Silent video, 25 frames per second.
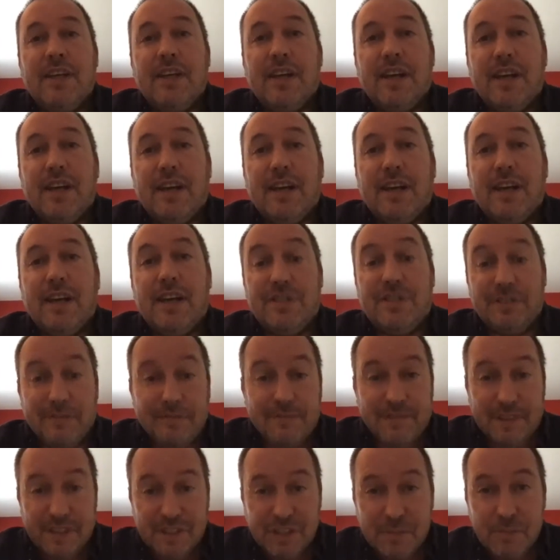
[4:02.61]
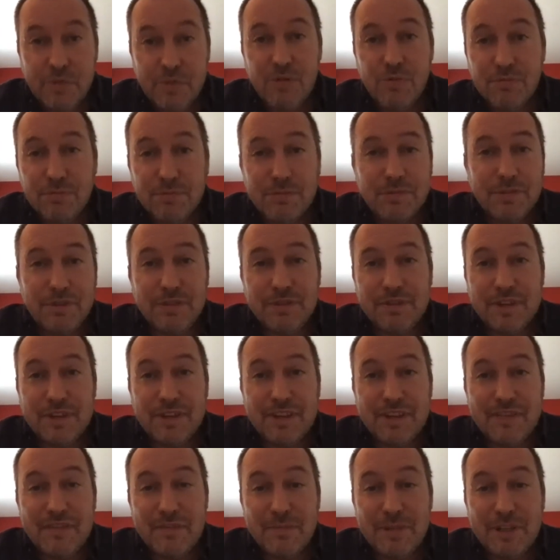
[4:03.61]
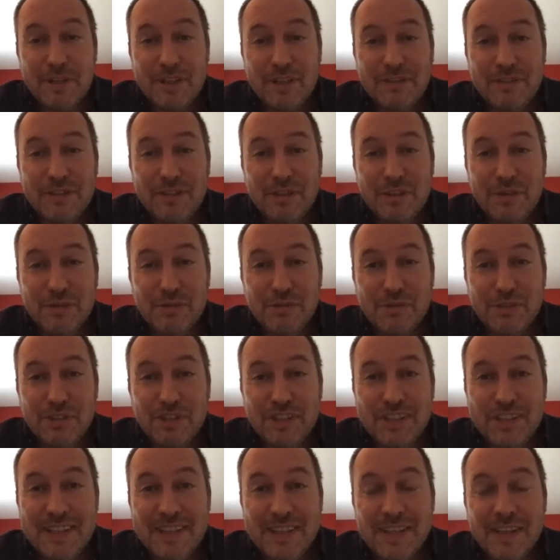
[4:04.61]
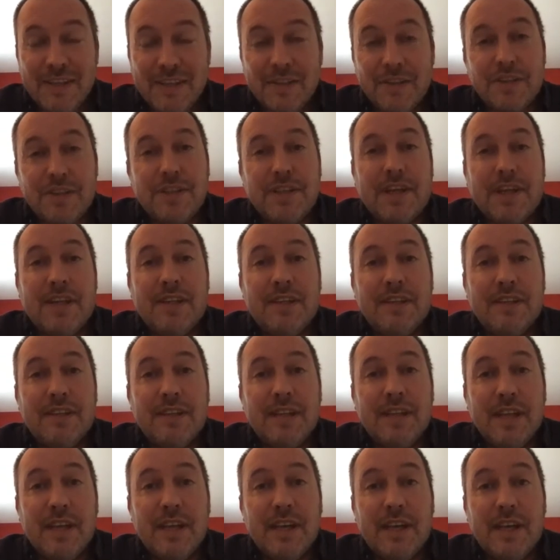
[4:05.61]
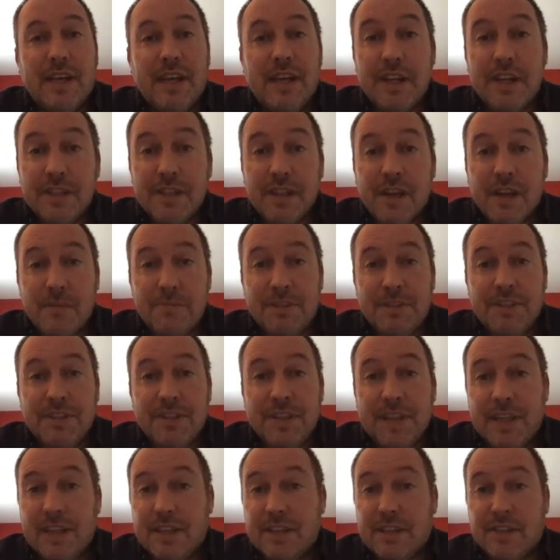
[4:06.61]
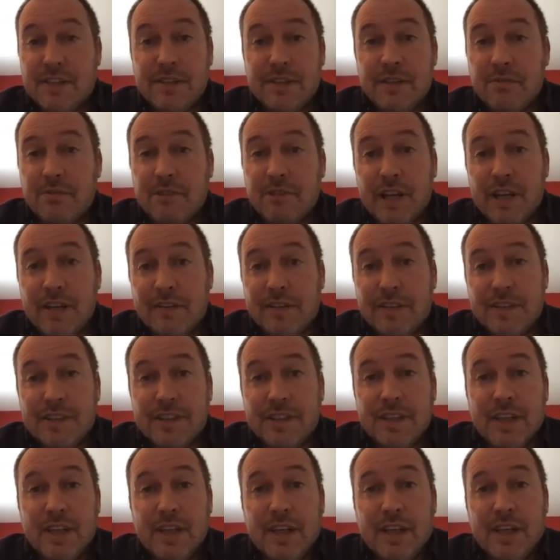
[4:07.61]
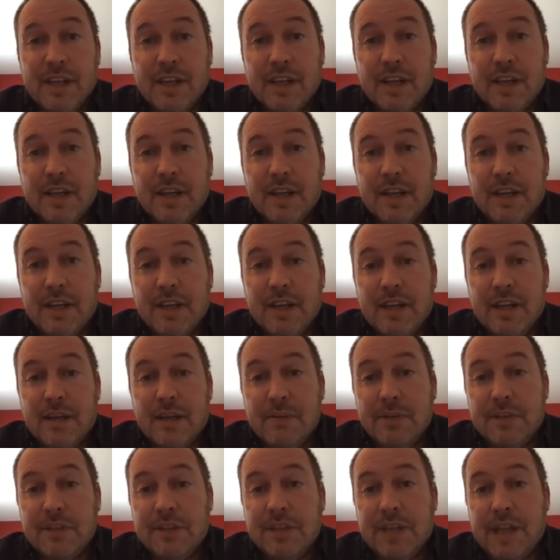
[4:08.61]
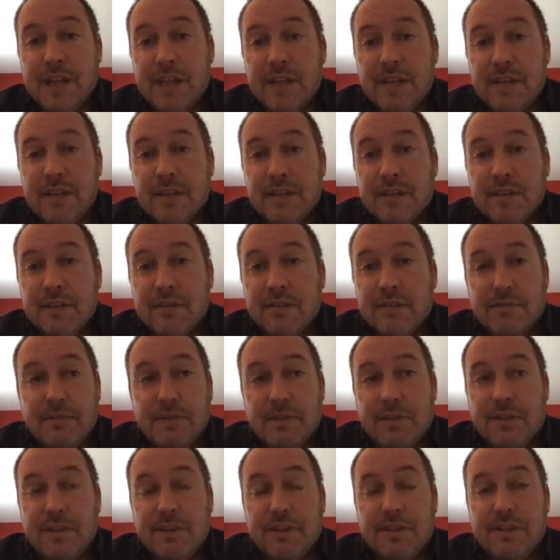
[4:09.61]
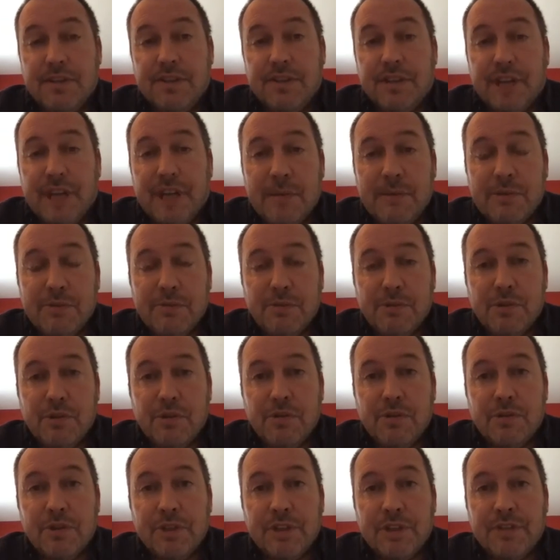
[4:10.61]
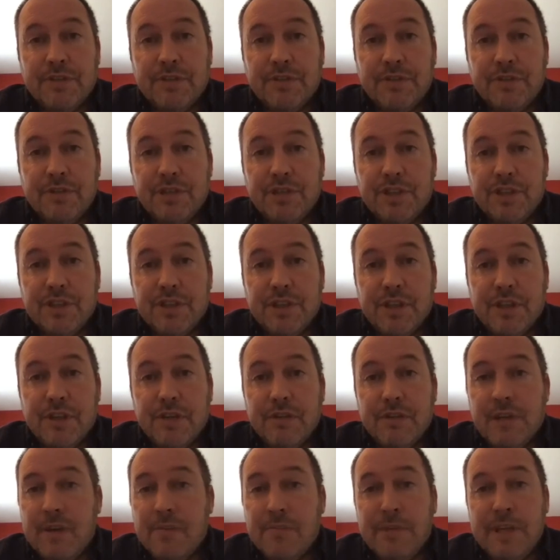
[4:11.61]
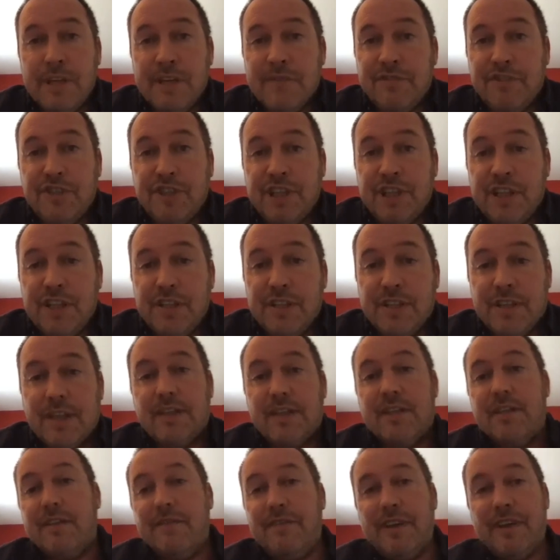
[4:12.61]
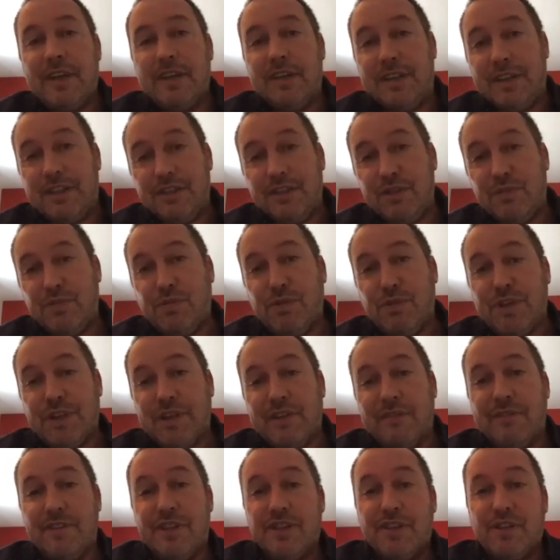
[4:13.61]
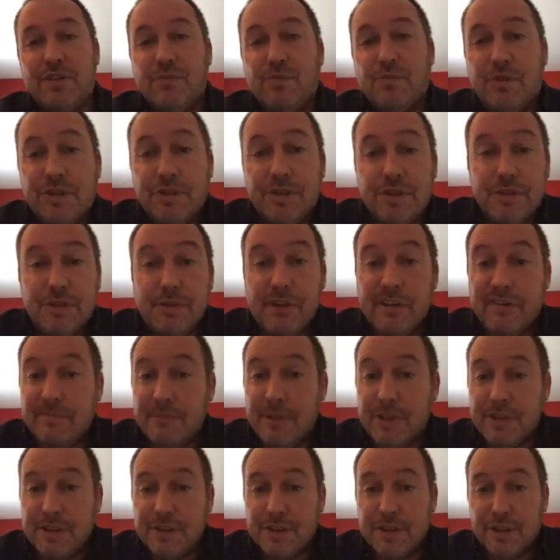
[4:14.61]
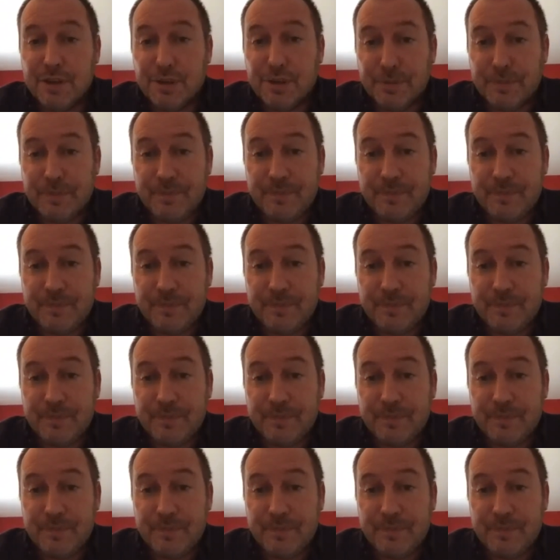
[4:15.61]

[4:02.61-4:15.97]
Uh, is it visible? Does everybody you know see it and understand it? Uh, and is it up to date? Is it still relevant? Uh, and I would guess in the, the times we're all going through just now, that may have changed significantly to what your vision was 12 months ago.